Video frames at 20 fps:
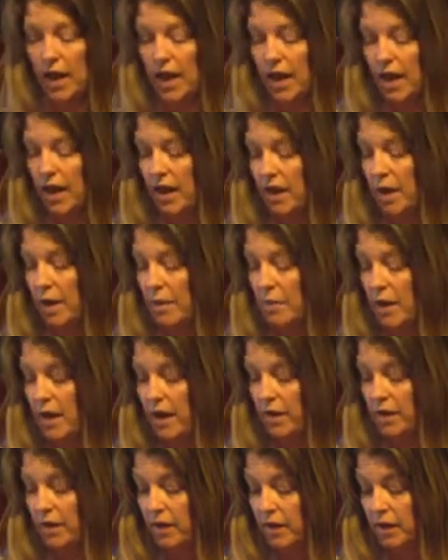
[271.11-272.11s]
And I buy
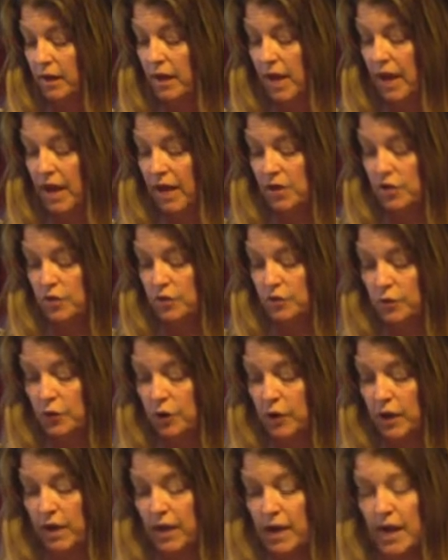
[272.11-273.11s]
the
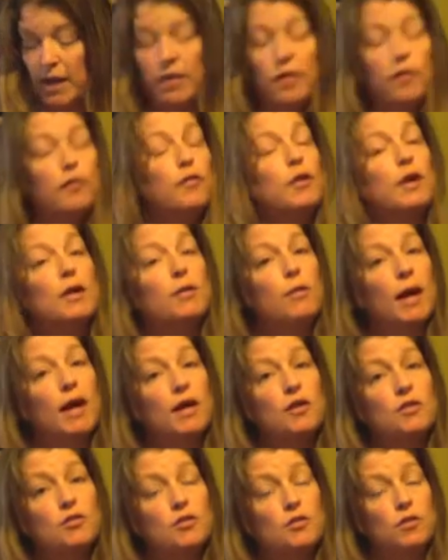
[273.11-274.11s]
cage-free and the
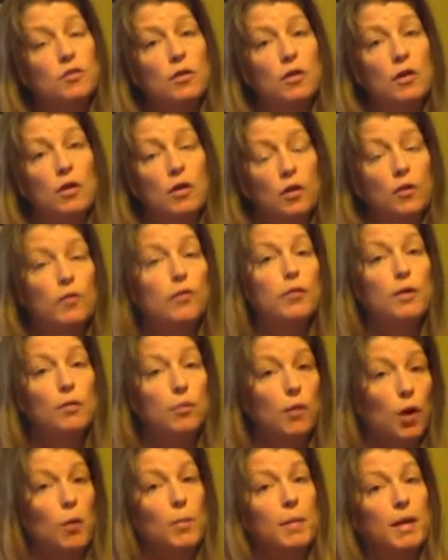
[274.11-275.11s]
free-range or
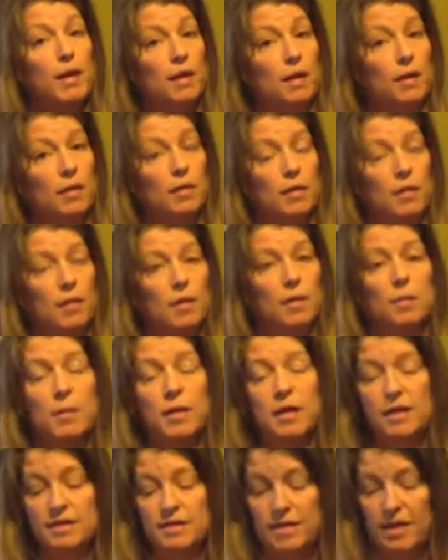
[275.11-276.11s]
free-roaming
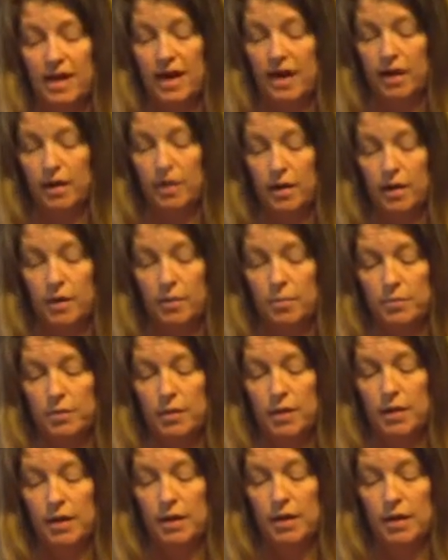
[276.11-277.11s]
because that
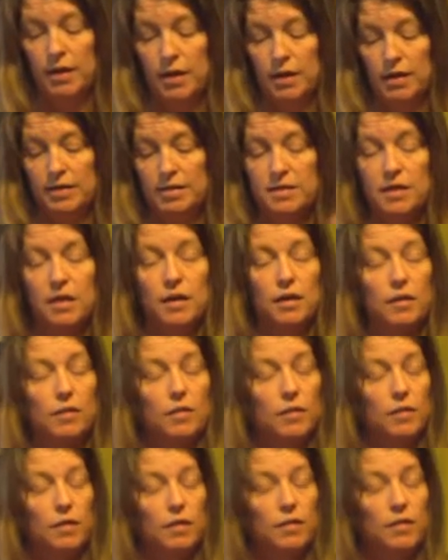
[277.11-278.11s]
is the
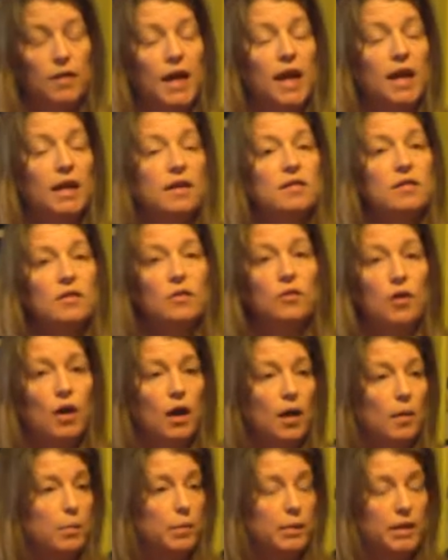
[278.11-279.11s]
eggs that are
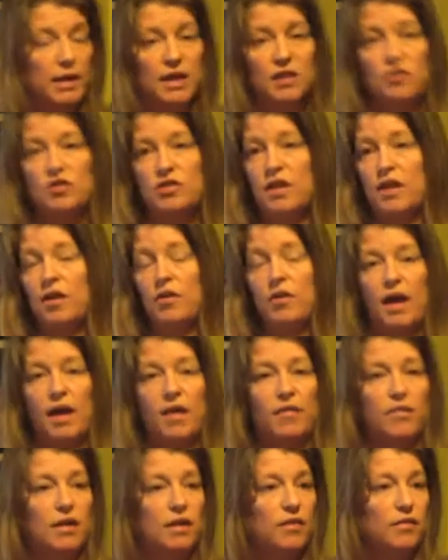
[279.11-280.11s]
not bleached. They don't
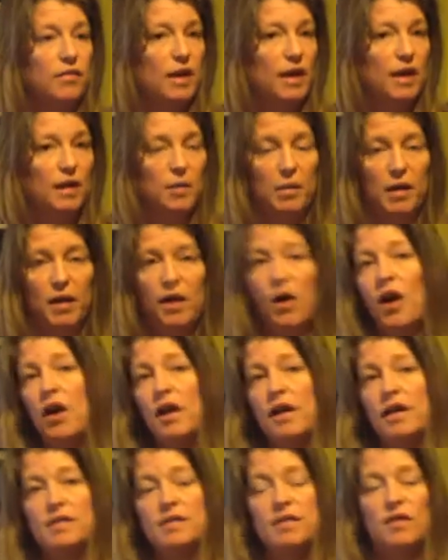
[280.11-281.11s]
have any of the
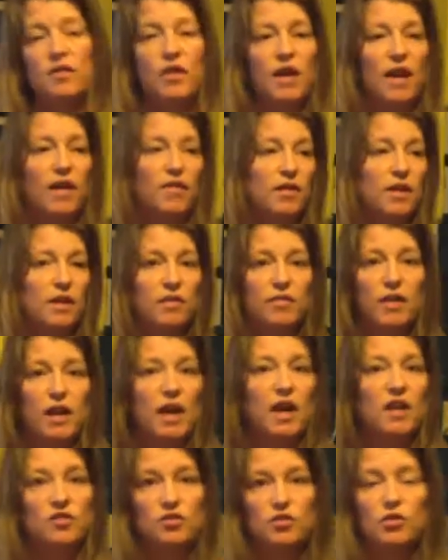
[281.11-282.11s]
antibiotics. They don't have any of the
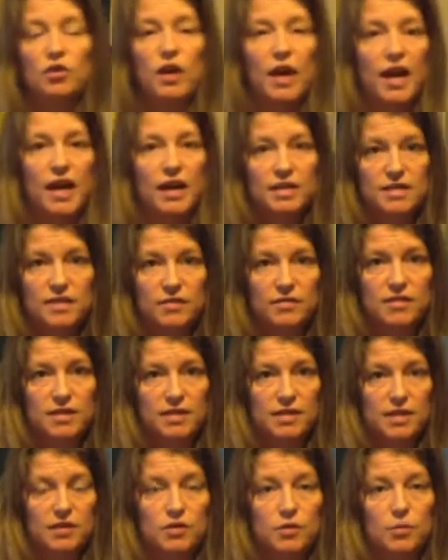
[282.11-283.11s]
extra additives
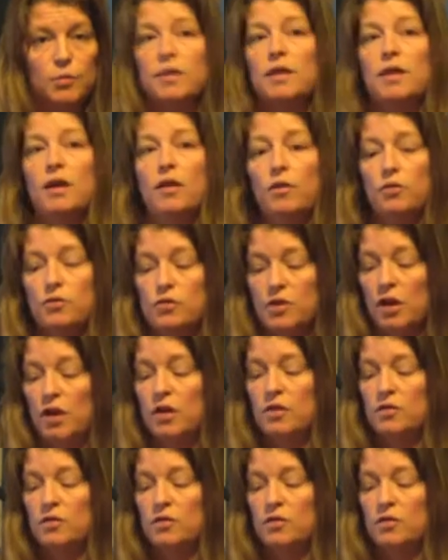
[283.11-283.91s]
that they do with the others.